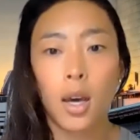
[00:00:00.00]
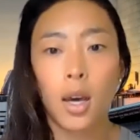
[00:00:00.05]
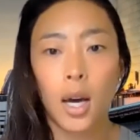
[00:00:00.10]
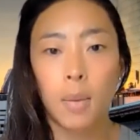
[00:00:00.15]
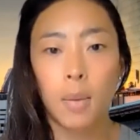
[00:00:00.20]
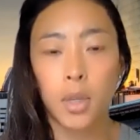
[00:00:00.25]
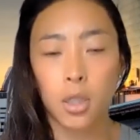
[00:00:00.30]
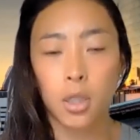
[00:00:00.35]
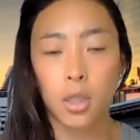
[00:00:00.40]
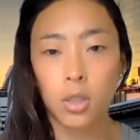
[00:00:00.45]

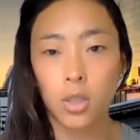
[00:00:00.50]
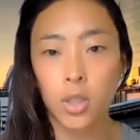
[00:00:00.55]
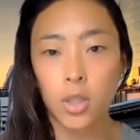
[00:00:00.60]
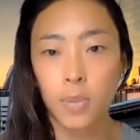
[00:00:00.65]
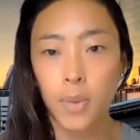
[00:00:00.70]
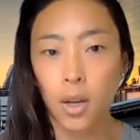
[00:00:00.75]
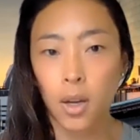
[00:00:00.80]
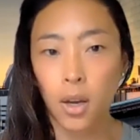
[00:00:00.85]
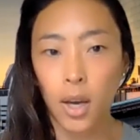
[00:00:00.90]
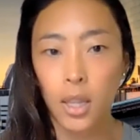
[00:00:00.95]
It includes
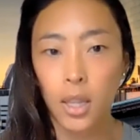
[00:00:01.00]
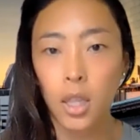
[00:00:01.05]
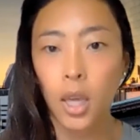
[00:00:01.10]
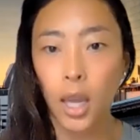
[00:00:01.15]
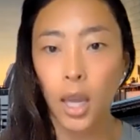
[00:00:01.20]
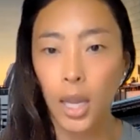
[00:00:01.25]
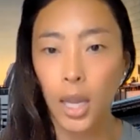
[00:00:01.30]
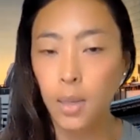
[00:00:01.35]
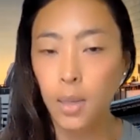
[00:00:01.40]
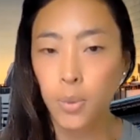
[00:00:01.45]
about, I
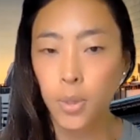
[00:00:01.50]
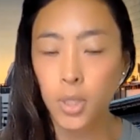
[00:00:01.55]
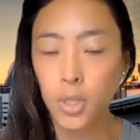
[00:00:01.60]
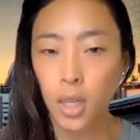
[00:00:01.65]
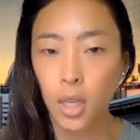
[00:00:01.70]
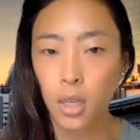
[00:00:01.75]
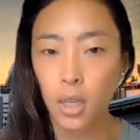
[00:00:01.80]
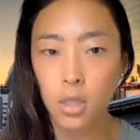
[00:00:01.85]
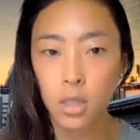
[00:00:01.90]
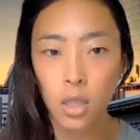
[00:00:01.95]
think,
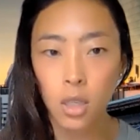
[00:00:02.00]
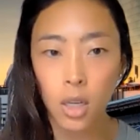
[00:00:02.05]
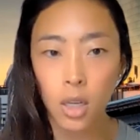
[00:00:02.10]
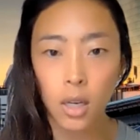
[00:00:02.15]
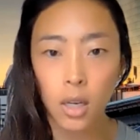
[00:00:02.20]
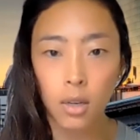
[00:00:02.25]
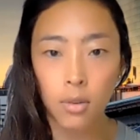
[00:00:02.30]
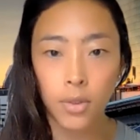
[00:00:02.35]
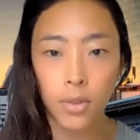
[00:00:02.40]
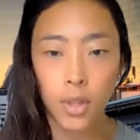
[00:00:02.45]
80%
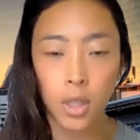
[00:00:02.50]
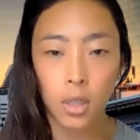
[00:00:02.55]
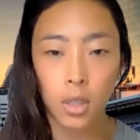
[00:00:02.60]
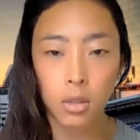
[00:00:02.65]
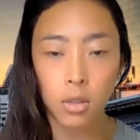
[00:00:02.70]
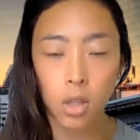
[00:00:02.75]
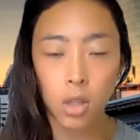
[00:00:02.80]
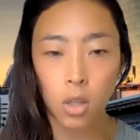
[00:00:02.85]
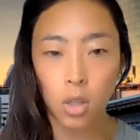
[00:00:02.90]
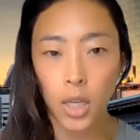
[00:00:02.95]
of
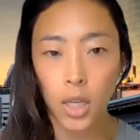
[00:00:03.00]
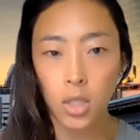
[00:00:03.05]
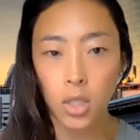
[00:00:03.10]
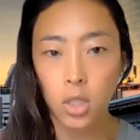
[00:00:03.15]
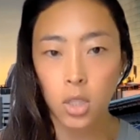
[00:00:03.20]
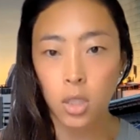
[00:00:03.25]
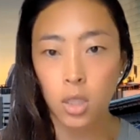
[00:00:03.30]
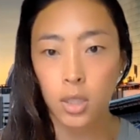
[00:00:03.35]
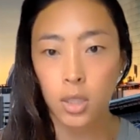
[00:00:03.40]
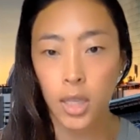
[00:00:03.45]
the
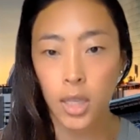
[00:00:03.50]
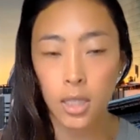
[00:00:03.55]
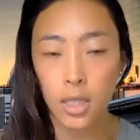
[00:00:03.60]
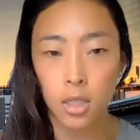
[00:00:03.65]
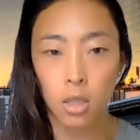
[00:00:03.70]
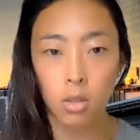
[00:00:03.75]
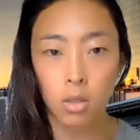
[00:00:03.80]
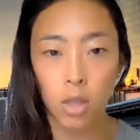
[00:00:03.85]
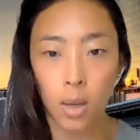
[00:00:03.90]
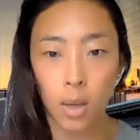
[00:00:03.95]
co-location and data
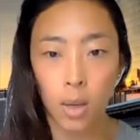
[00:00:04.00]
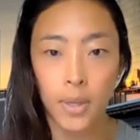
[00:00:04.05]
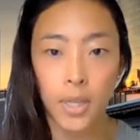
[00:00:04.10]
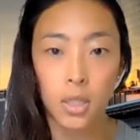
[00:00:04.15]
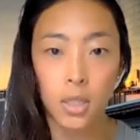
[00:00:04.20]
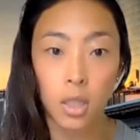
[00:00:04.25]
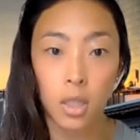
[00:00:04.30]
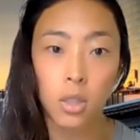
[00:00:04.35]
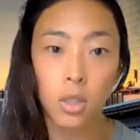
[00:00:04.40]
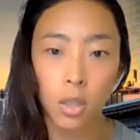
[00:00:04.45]
center
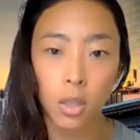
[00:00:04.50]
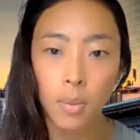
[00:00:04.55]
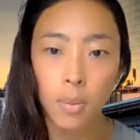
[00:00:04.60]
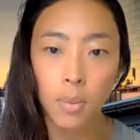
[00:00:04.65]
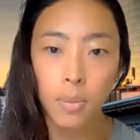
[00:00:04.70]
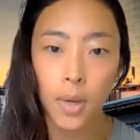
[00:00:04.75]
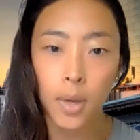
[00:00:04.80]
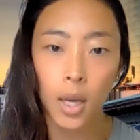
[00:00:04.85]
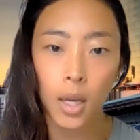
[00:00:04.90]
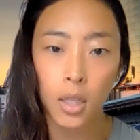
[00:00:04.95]
companies in
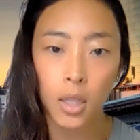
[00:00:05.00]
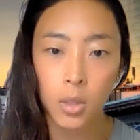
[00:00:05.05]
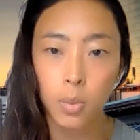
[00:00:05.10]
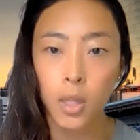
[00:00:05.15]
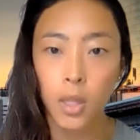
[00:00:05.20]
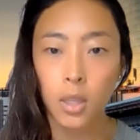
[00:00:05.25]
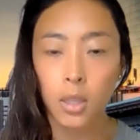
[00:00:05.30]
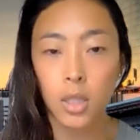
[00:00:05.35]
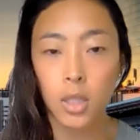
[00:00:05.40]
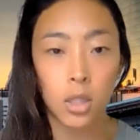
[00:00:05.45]
Europe, as
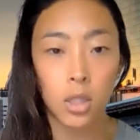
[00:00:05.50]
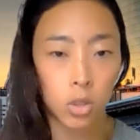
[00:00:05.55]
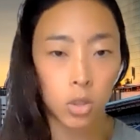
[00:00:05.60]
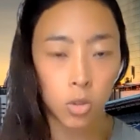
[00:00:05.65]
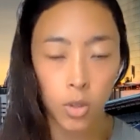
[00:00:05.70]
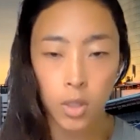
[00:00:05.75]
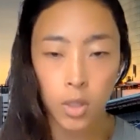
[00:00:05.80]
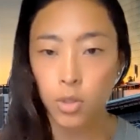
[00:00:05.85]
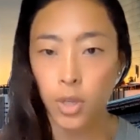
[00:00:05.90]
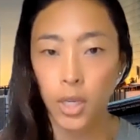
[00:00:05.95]
well as
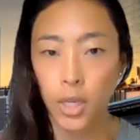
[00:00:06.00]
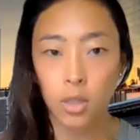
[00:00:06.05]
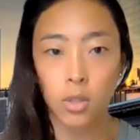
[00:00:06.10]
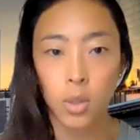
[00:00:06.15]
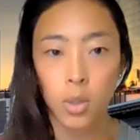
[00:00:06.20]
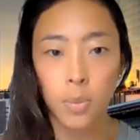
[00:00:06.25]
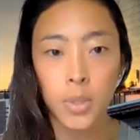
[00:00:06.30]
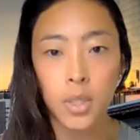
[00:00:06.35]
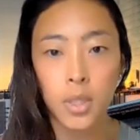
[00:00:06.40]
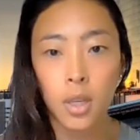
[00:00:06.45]
industry trade
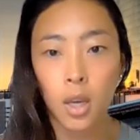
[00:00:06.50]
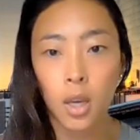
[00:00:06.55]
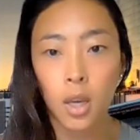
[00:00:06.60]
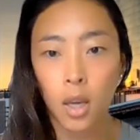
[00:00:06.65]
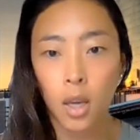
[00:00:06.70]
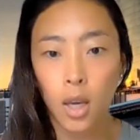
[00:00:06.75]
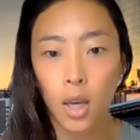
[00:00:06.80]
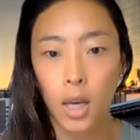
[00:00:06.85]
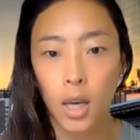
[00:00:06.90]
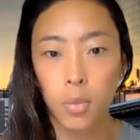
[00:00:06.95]
groups
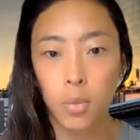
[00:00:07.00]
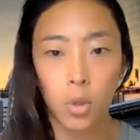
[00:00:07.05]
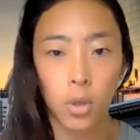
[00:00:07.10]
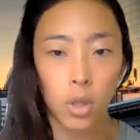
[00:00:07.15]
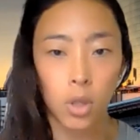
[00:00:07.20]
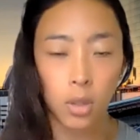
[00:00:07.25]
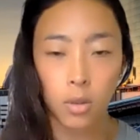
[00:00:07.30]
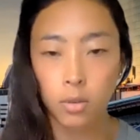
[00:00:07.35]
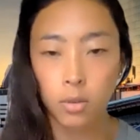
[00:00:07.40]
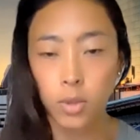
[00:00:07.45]
who
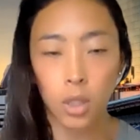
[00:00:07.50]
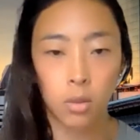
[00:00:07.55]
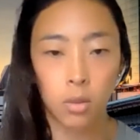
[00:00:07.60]
are,